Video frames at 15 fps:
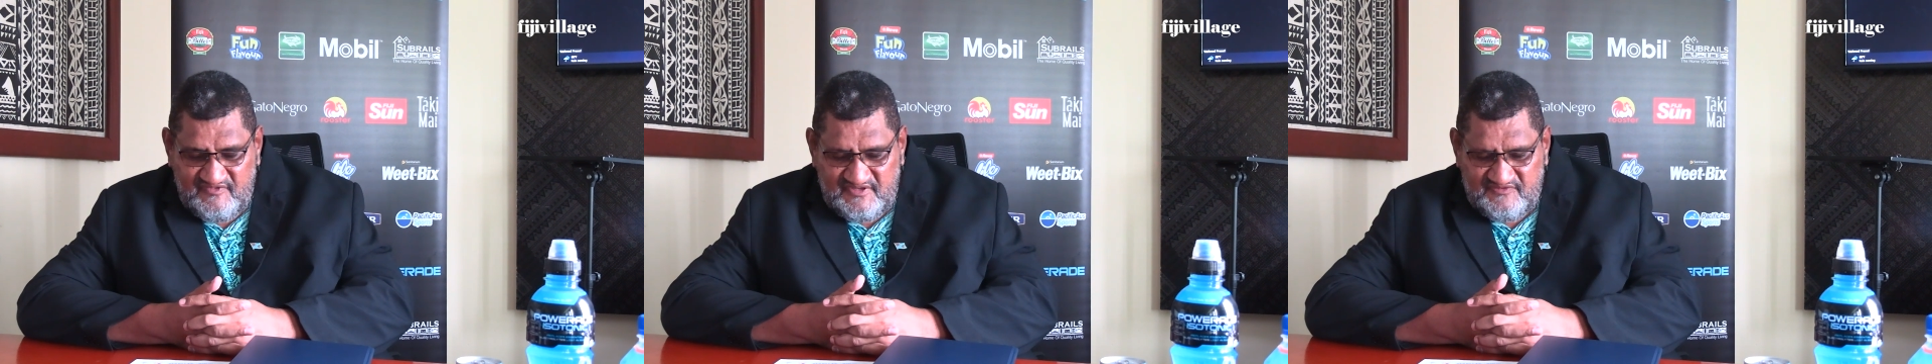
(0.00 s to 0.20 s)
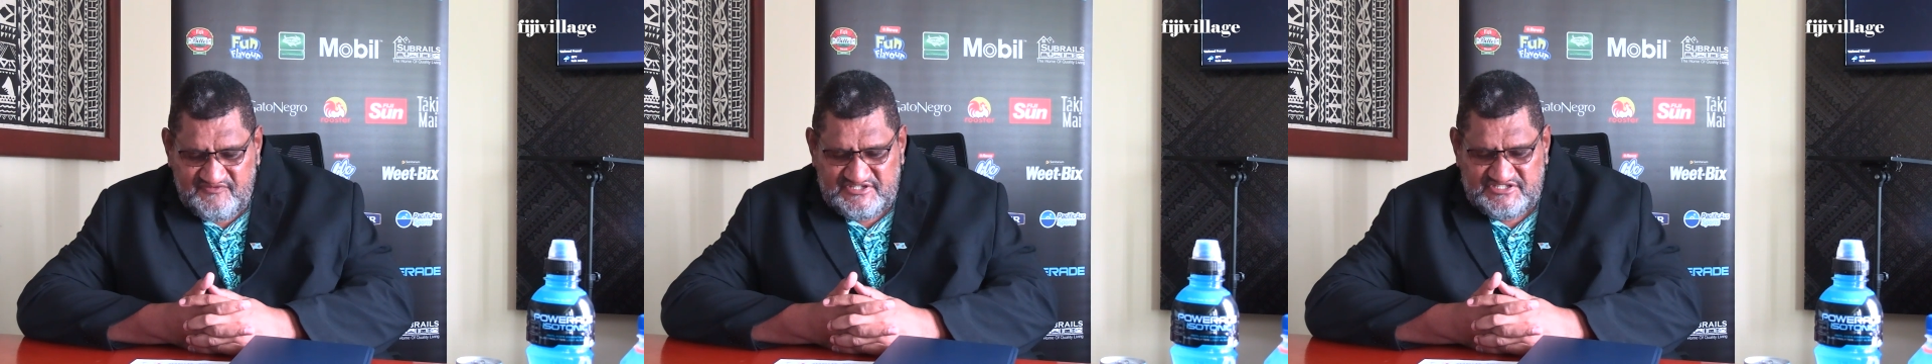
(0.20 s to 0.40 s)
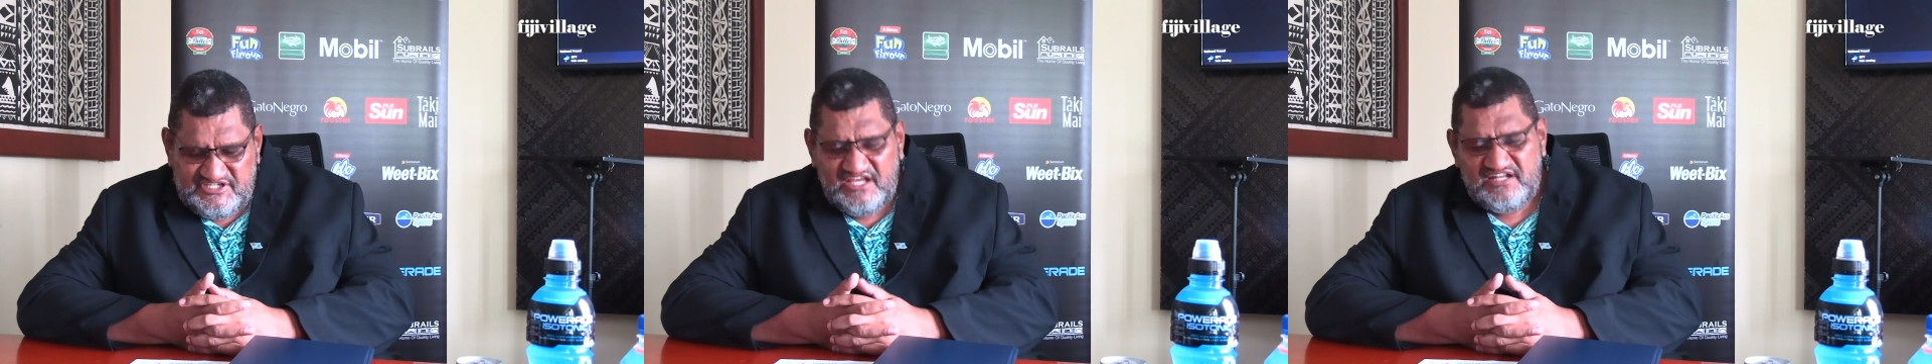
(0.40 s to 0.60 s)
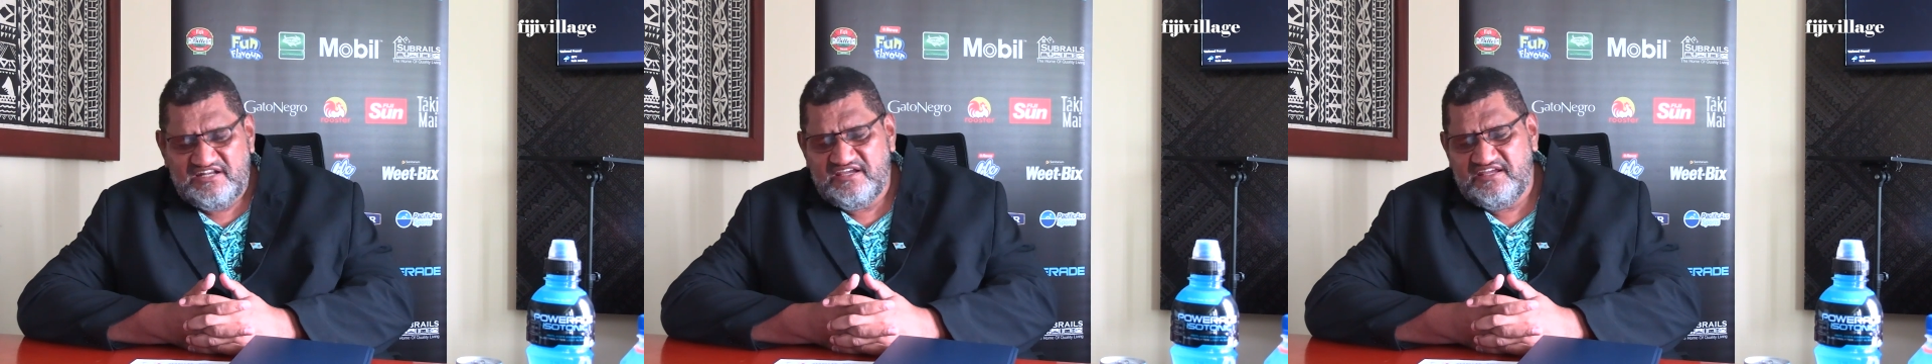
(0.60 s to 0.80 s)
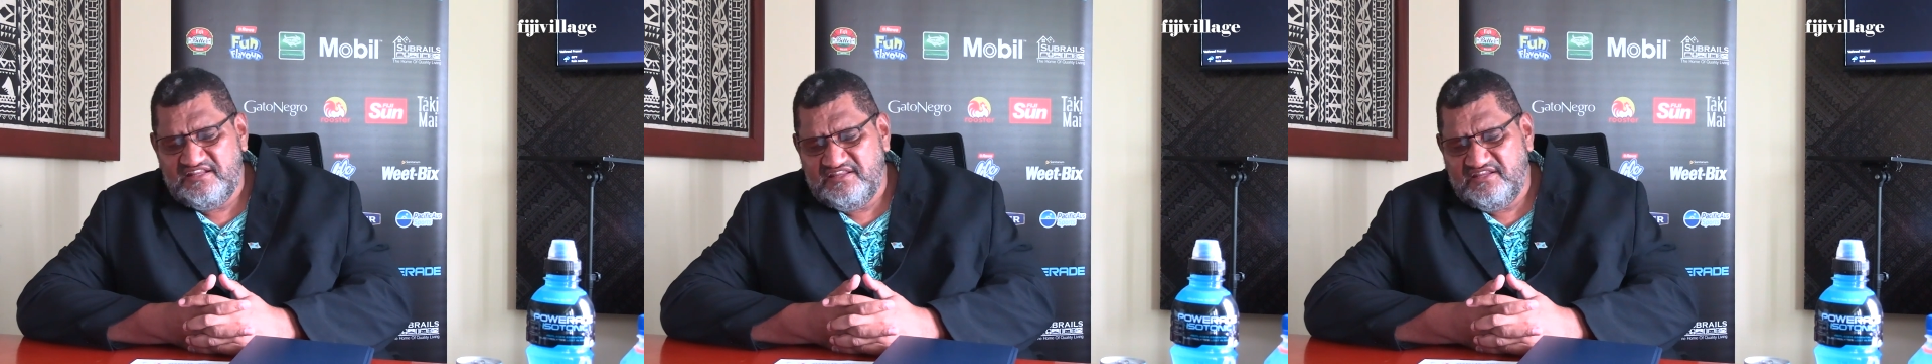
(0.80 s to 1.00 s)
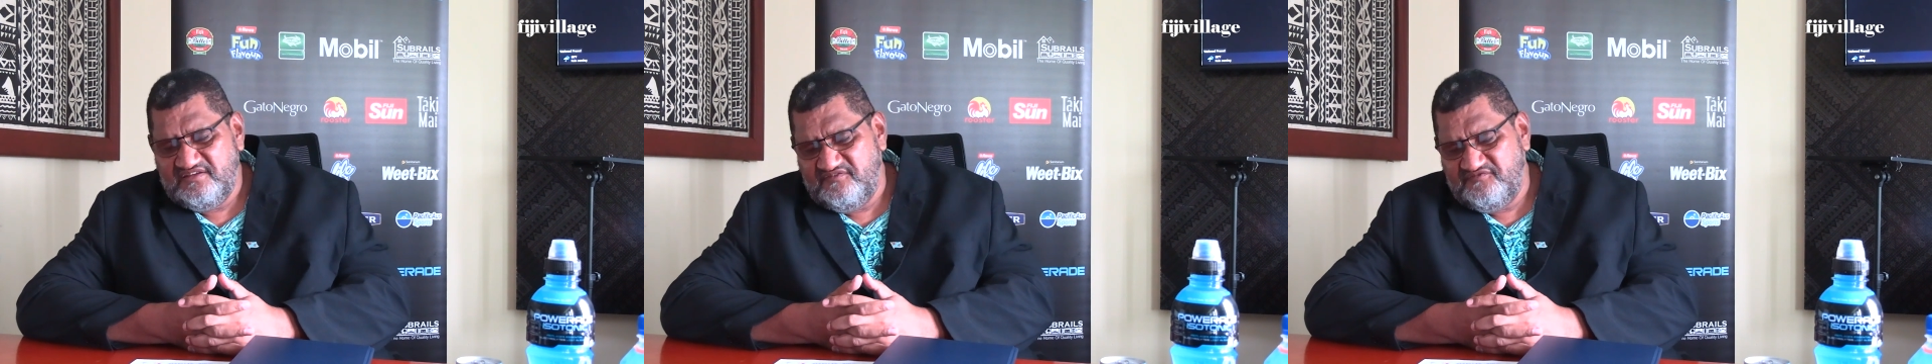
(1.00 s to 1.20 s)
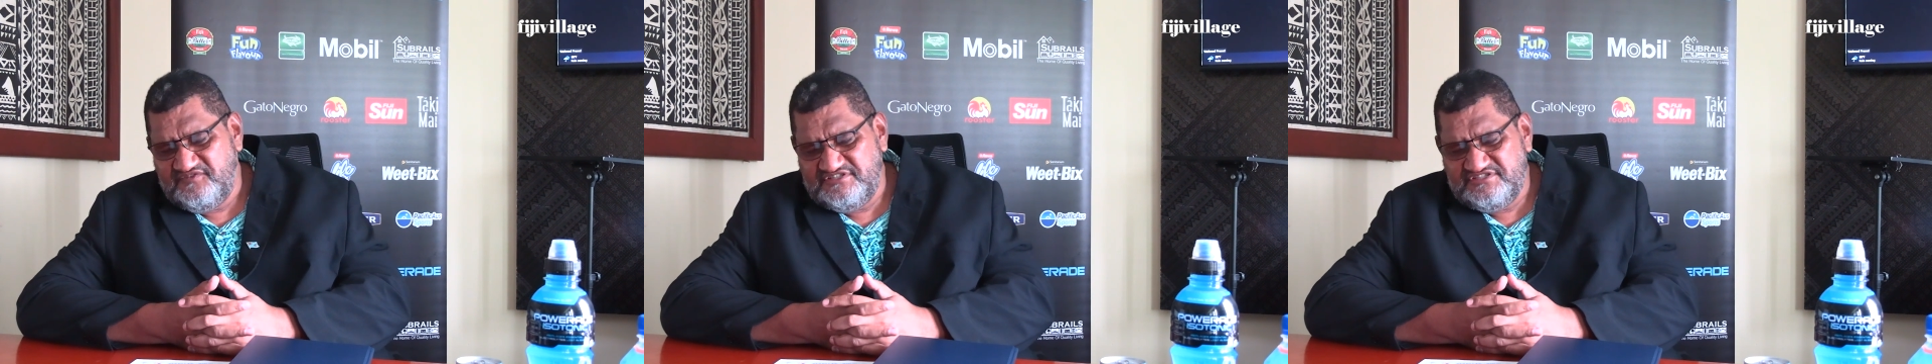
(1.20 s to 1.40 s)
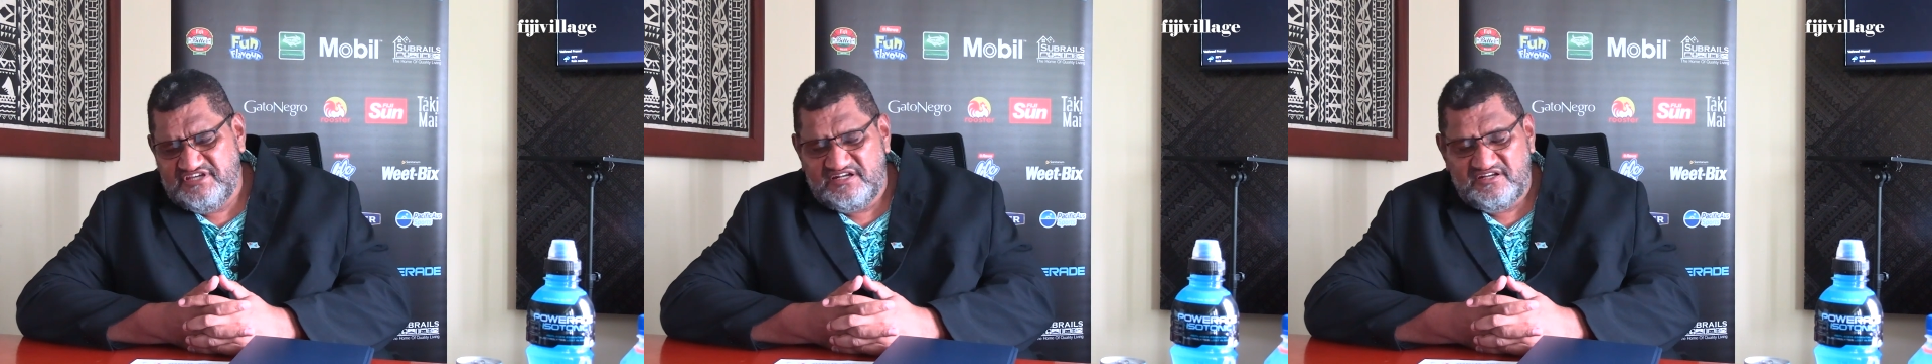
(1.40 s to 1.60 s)
the Fijiana and the
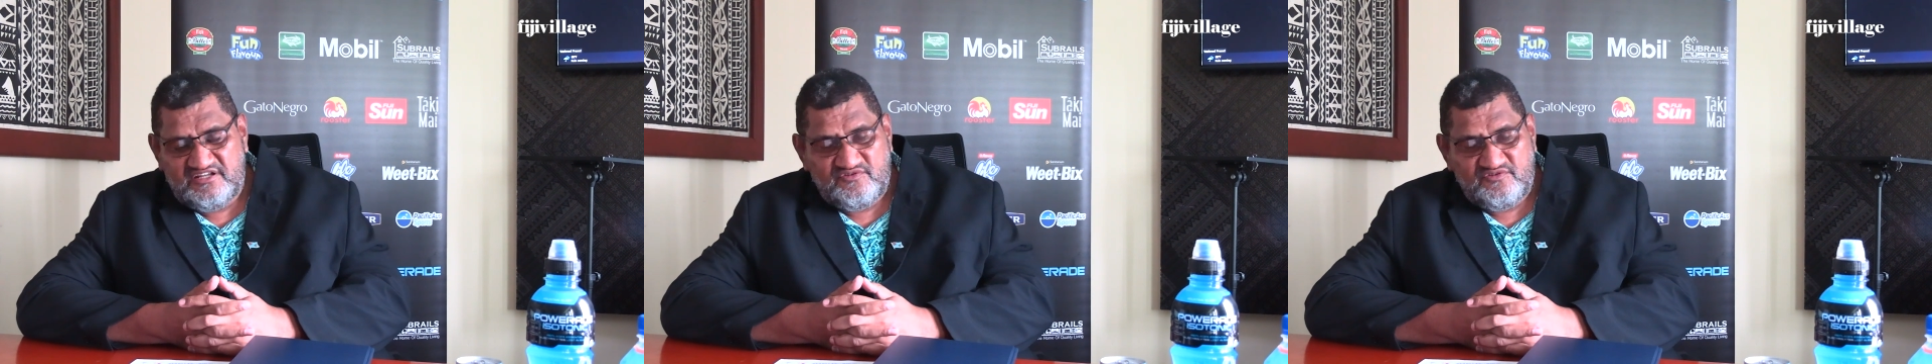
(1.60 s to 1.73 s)
Fijiana